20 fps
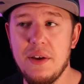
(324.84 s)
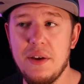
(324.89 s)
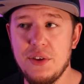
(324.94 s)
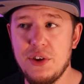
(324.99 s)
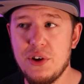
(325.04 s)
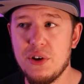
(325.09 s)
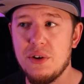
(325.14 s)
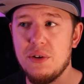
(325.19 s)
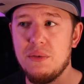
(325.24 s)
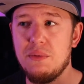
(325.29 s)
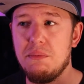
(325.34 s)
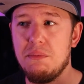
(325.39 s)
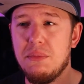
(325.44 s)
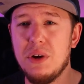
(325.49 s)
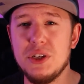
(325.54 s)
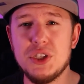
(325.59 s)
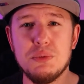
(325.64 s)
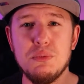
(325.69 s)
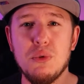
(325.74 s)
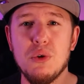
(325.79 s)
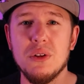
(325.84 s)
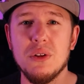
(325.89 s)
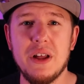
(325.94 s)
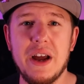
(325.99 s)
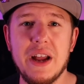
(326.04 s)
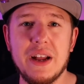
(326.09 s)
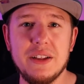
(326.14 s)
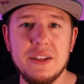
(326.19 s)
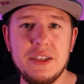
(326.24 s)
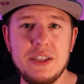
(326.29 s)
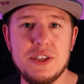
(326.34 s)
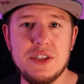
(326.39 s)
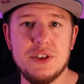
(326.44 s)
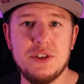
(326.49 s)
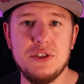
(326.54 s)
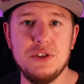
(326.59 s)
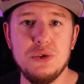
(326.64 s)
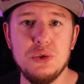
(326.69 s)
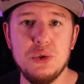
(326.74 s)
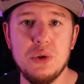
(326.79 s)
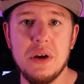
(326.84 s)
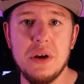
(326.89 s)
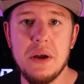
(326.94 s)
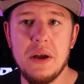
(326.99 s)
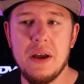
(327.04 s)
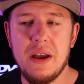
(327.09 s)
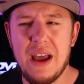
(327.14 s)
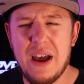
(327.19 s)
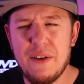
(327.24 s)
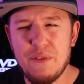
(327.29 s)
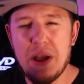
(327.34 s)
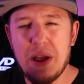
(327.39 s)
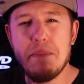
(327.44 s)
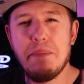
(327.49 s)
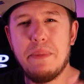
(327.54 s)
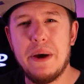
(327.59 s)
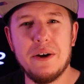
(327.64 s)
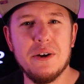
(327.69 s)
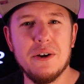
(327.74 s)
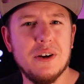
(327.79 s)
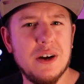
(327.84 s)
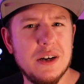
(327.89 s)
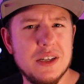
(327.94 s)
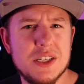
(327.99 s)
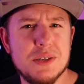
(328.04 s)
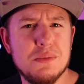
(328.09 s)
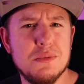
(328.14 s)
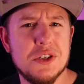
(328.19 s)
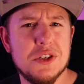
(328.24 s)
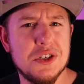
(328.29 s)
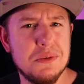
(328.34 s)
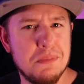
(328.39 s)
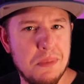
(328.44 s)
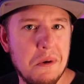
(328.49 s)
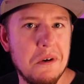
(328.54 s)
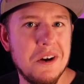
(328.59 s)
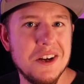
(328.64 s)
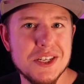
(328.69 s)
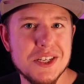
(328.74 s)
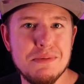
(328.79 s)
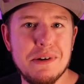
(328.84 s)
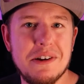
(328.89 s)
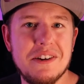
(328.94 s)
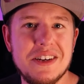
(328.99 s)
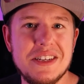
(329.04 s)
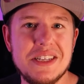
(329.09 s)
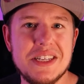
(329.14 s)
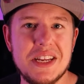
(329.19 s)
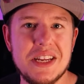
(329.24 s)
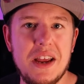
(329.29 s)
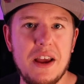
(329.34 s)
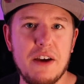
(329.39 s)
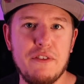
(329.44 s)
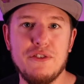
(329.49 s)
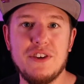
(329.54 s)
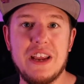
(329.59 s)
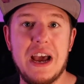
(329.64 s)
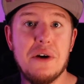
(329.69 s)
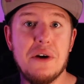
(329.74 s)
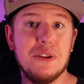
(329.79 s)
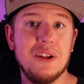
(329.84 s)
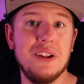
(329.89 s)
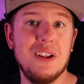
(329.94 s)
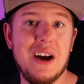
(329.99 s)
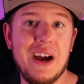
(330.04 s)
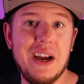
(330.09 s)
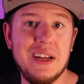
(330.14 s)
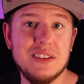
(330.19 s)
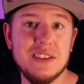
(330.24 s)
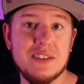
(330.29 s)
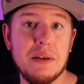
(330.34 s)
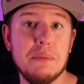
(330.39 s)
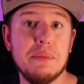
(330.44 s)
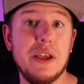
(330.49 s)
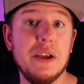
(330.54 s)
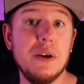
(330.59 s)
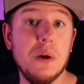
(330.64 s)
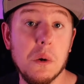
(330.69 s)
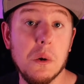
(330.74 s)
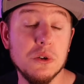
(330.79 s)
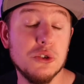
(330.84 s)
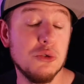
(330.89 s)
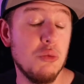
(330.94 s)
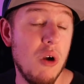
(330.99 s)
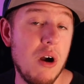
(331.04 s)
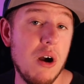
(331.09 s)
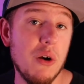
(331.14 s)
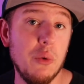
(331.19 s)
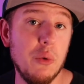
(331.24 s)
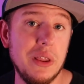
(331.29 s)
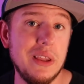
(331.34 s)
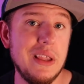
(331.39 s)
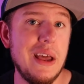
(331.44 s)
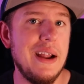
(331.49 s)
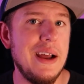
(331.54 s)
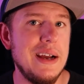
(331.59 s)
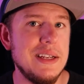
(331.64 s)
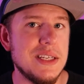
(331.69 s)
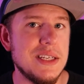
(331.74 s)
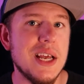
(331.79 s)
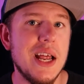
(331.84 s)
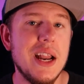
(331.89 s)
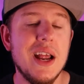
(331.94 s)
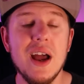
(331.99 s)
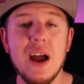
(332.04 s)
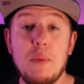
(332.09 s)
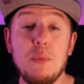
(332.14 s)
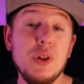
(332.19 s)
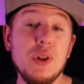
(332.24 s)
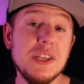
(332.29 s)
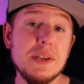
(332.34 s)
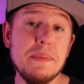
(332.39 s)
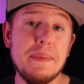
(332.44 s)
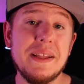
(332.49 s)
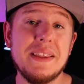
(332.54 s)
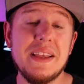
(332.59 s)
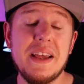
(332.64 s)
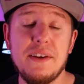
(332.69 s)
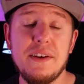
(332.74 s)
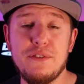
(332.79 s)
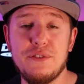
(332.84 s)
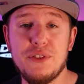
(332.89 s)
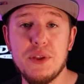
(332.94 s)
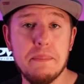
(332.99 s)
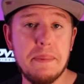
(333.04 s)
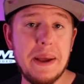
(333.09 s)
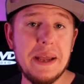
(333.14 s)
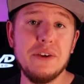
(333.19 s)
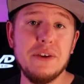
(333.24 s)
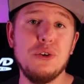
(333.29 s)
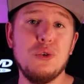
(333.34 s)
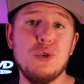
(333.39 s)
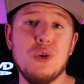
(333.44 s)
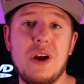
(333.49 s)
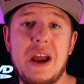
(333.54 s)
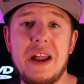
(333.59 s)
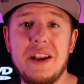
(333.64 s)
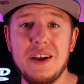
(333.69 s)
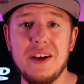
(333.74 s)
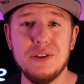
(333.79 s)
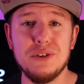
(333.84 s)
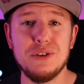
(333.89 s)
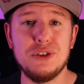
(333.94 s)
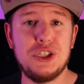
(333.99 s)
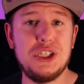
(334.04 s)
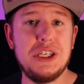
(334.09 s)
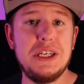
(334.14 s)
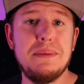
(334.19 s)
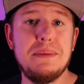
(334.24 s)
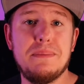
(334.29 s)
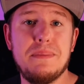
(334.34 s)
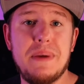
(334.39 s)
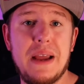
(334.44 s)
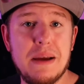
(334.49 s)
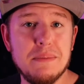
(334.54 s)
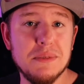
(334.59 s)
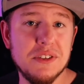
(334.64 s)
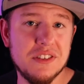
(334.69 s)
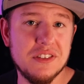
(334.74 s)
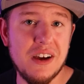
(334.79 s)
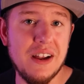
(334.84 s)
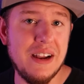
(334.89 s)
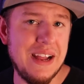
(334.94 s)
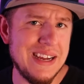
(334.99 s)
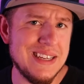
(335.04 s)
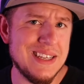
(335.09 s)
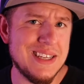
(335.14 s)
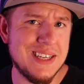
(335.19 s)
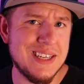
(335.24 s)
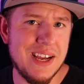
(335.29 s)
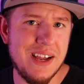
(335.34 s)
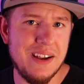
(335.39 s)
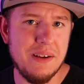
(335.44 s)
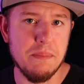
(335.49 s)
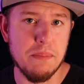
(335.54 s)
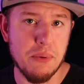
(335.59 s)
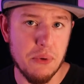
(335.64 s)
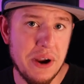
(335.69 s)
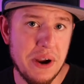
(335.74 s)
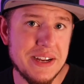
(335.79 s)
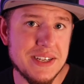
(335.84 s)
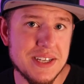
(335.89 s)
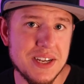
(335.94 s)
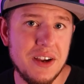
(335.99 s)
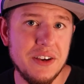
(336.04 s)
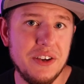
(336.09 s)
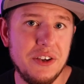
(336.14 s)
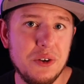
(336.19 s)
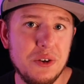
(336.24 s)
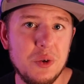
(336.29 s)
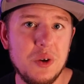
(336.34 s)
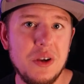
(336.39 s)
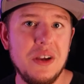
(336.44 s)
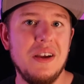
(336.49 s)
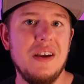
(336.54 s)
you're much more likely to have a better customer support experience if down the line something goes wrong with that headset. I'm willing to bet that if the Bengoo or any other cheap Amazon headset breaks on you